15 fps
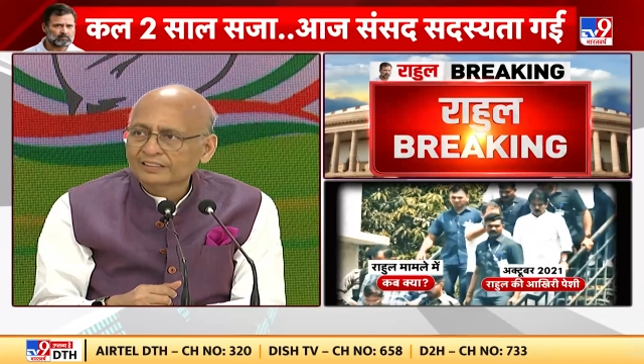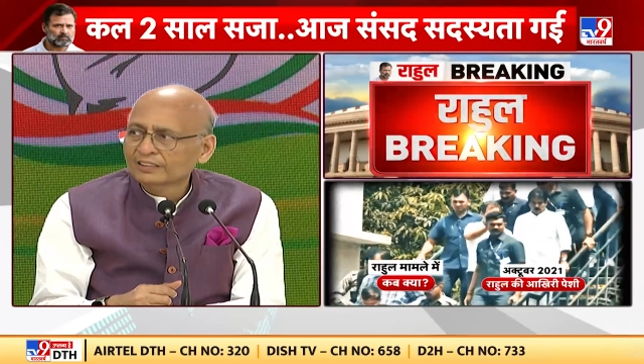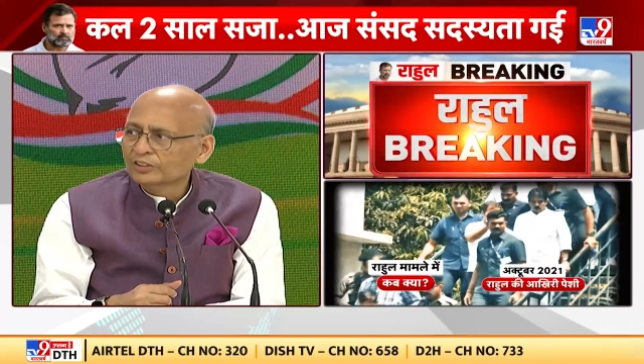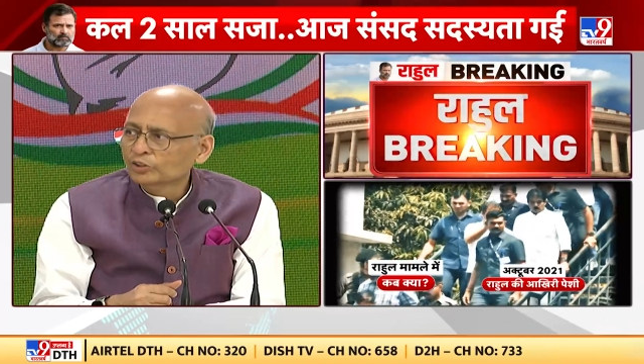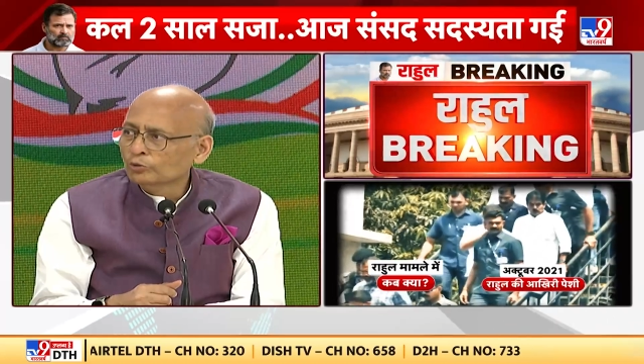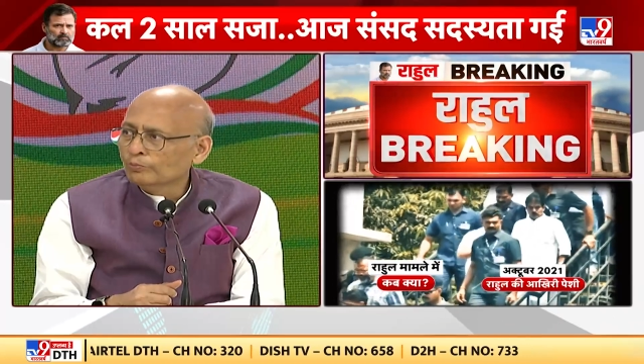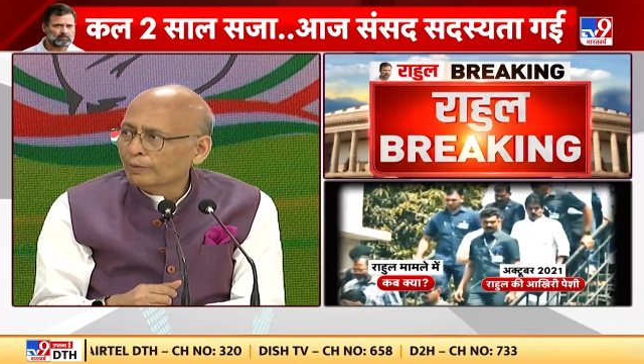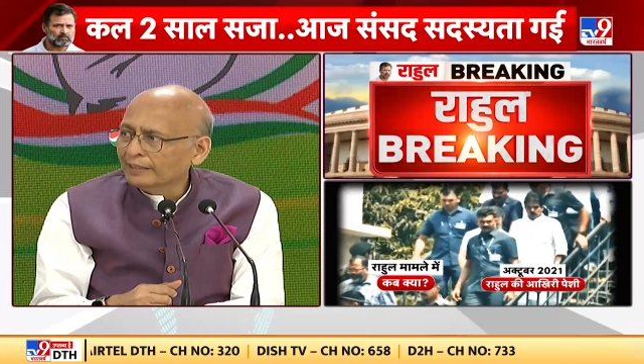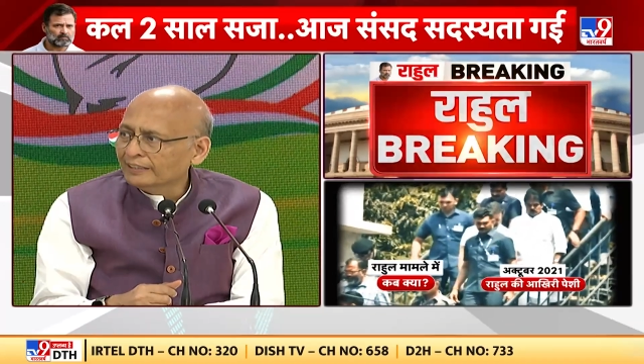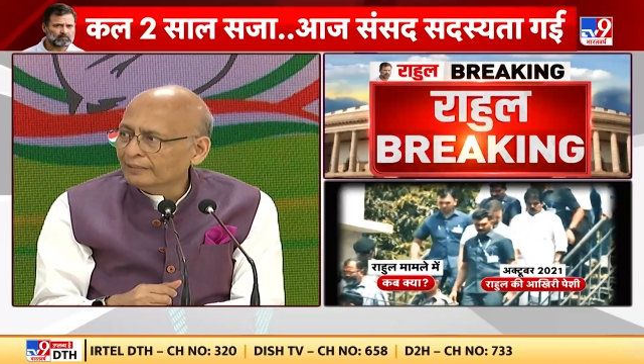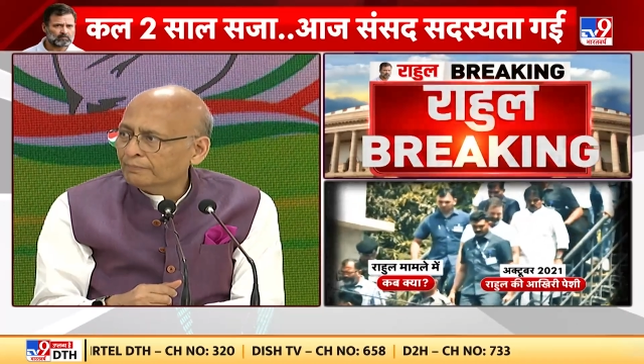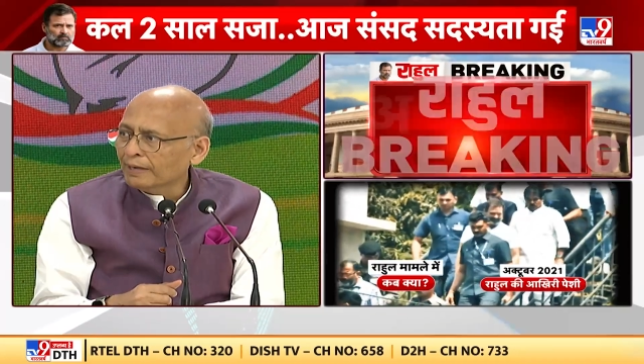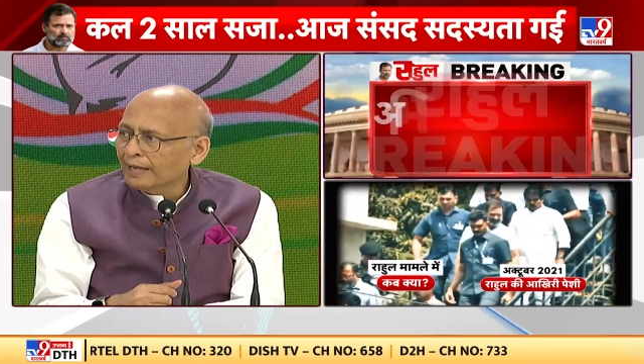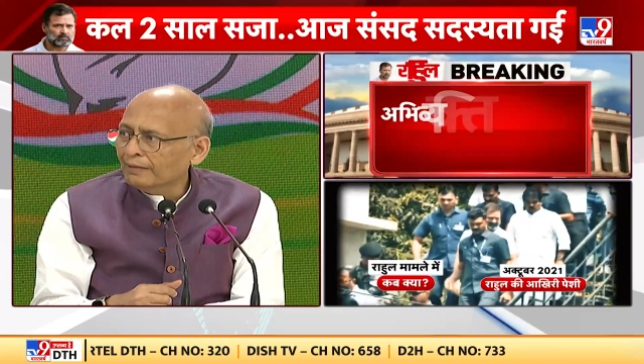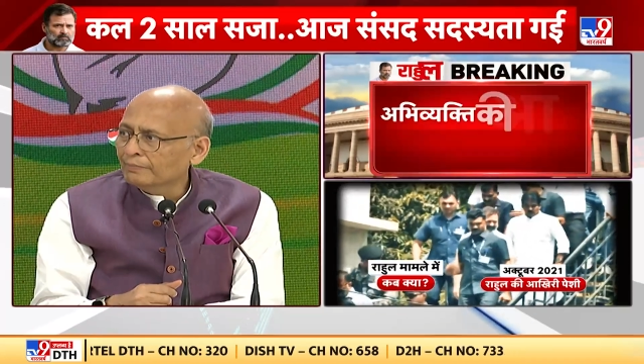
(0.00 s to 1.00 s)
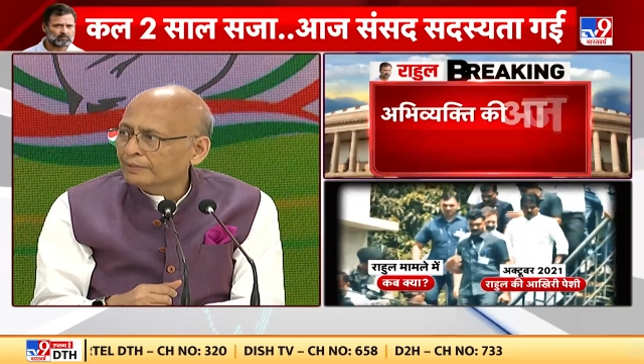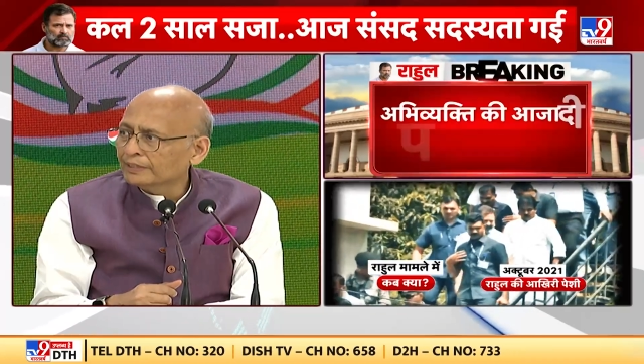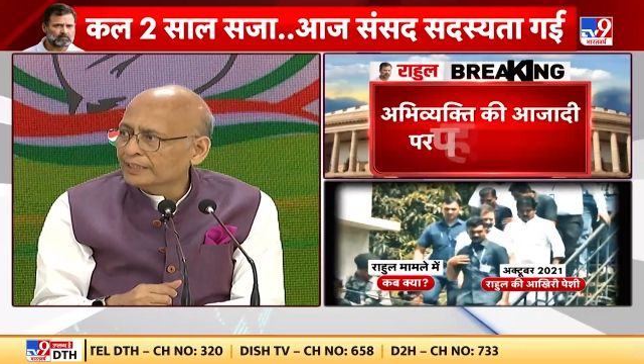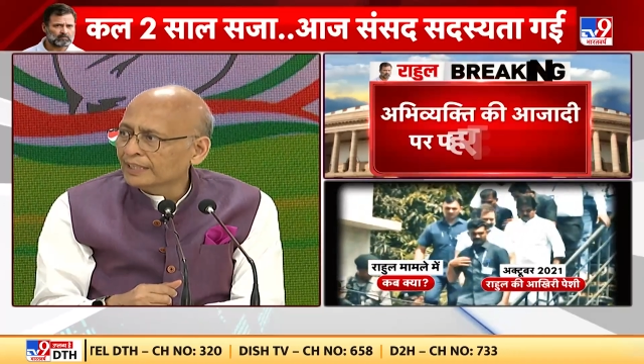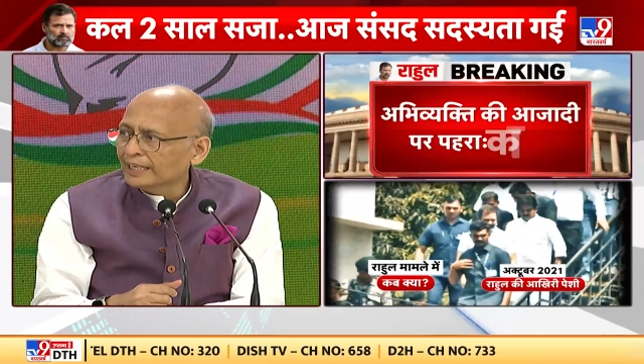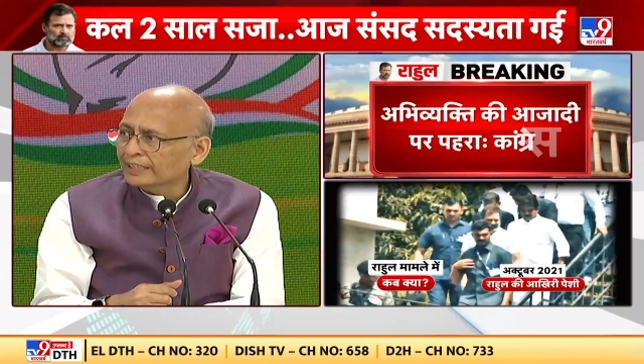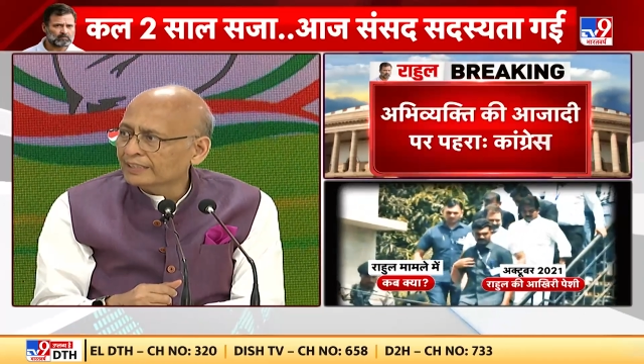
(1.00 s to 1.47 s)
You multiply
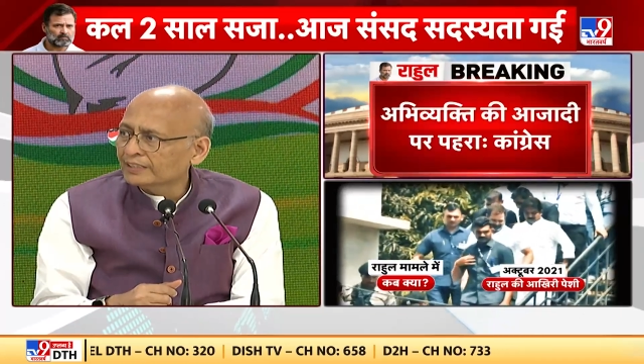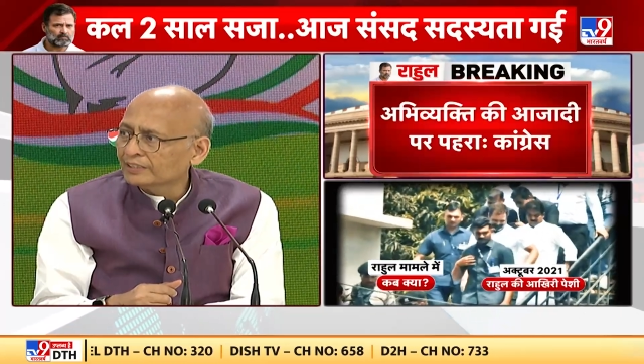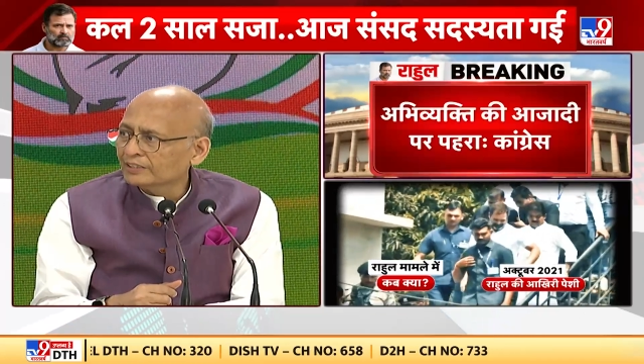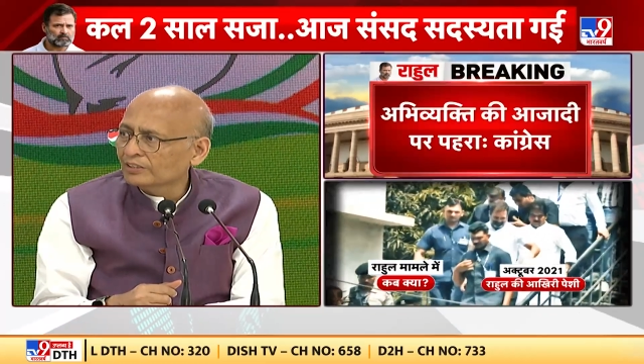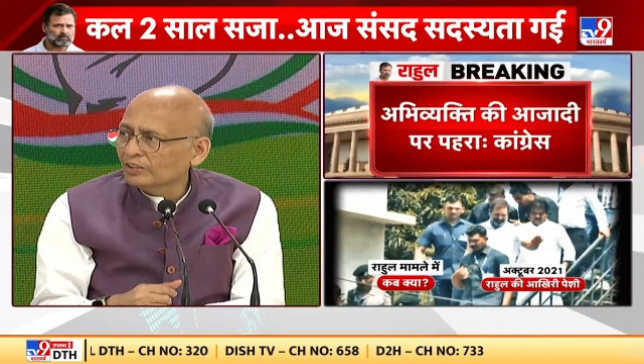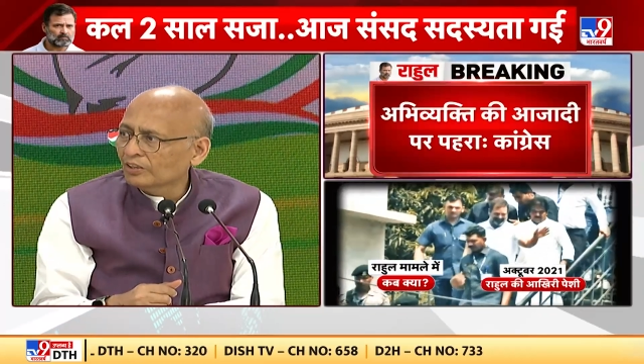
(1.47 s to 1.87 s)
mistakes